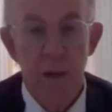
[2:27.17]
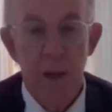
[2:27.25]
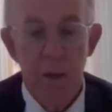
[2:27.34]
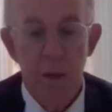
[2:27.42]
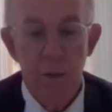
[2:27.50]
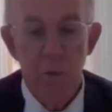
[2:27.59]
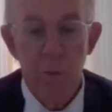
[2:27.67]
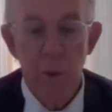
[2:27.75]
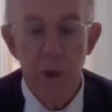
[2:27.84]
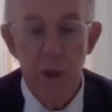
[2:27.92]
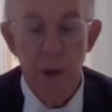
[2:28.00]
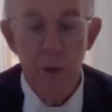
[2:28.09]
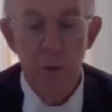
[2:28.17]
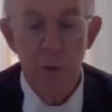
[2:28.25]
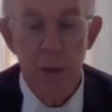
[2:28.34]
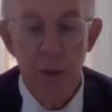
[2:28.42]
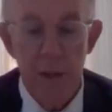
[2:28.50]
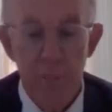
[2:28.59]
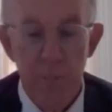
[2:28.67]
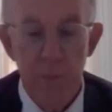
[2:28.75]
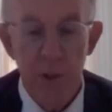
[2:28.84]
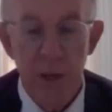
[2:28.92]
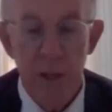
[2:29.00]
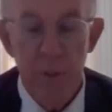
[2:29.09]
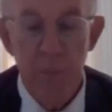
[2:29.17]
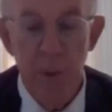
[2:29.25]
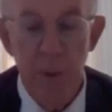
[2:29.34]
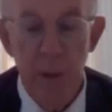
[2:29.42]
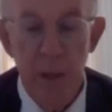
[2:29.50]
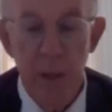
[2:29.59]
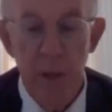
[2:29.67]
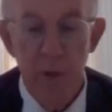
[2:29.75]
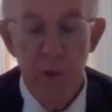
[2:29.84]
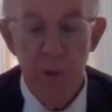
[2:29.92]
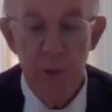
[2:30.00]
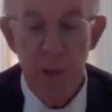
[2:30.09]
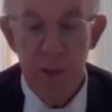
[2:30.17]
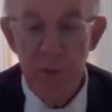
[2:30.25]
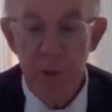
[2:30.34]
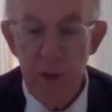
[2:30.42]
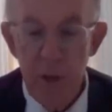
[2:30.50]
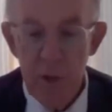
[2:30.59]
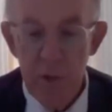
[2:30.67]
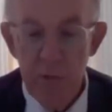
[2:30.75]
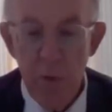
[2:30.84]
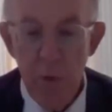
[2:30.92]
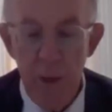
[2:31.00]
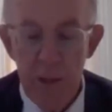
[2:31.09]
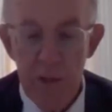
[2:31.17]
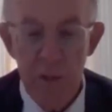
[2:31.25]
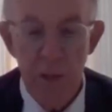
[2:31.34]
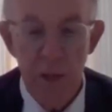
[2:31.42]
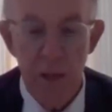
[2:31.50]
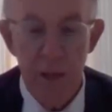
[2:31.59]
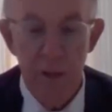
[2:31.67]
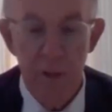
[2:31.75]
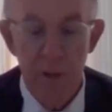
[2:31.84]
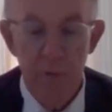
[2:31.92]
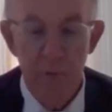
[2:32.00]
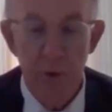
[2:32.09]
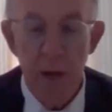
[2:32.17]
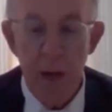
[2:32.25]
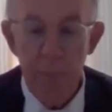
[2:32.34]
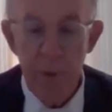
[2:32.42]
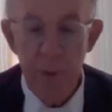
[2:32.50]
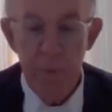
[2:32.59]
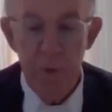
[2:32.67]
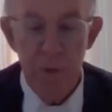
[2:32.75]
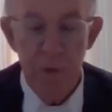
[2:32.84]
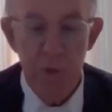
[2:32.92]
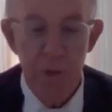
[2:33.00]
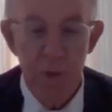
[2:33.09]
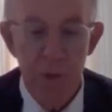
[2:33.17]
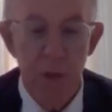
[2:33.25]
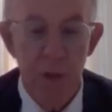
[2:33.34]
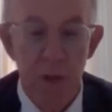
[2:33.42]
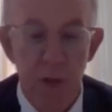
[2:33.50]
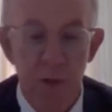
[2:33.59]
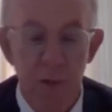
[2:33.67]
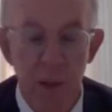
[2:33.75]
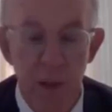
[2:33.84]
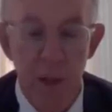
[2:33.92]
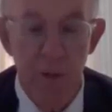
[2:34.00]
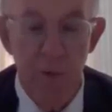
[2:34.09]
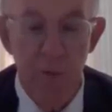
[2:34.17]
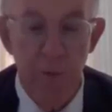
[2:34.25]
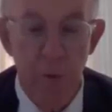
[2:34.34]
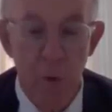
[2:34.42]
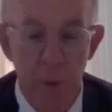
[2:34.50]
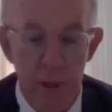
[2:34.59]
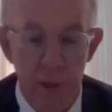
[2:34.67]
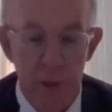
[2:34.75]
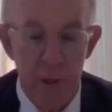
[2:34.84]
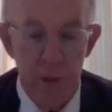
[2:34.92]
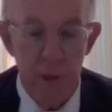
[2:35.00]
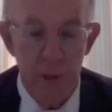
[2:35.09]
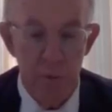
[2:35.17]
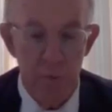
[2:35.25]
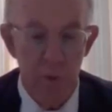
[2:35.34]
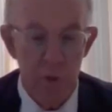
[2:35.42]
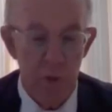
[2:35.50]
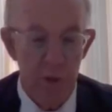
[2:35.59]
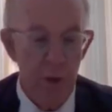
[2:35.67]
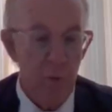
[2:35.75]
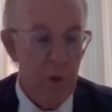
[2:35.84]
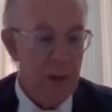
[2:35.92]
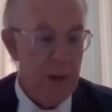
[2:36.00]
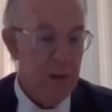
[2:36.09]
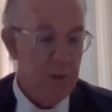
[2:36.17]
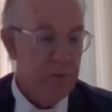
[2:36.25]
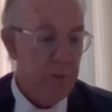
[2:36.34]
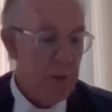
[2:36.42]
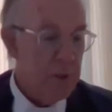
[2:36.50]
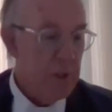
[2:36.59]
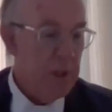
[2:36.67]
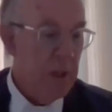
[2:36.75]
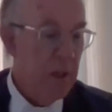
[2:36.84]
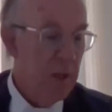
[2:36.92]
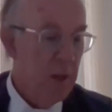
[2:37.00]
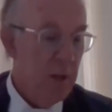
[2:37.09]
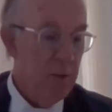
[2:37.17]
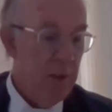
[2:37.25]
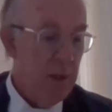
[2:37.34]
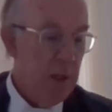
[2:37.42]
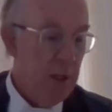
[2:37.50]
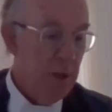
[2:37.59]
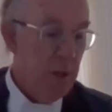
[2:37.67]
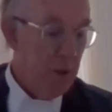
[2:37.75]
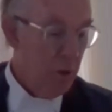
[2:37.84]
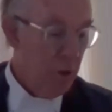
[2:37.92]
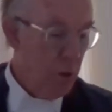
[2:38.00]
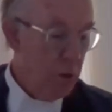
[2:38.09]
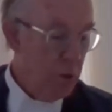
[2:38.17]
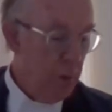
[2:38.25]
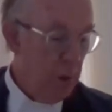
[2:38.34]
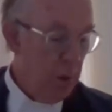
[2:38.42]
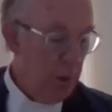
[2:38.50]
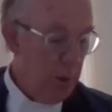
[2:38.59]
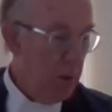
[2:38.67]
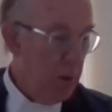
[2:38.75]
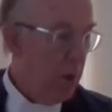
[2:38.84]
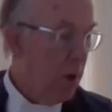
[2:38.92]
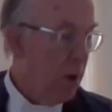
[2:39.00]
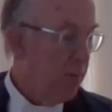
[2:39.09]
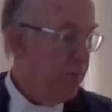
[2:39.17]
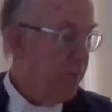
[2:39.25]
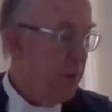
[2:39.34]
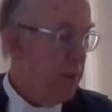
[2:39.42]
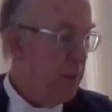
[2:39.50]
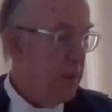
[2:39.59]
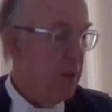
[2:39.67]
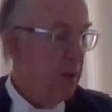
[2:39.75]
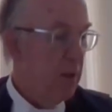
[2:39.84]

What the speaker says: Now, we know that protectable interest has various formats, and for our purposes, the formats which are required is firstly the goodwill of the